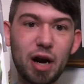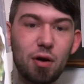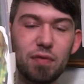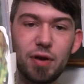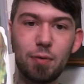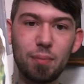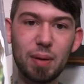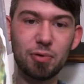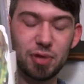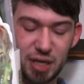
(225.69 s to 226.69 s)
I don't even
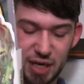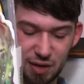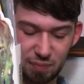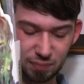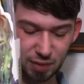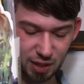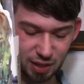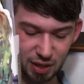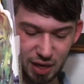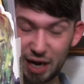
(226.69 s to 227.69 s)
remember the name.
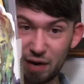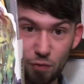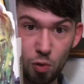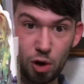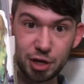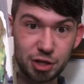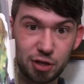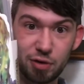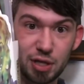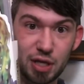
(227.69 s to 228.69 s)
I never watched
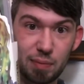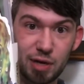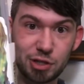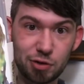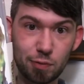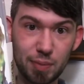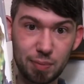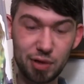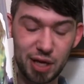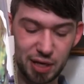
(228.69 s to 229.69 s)
it or anything, but I should
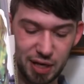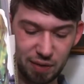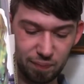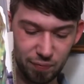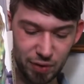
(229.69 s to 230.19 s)
remember that name.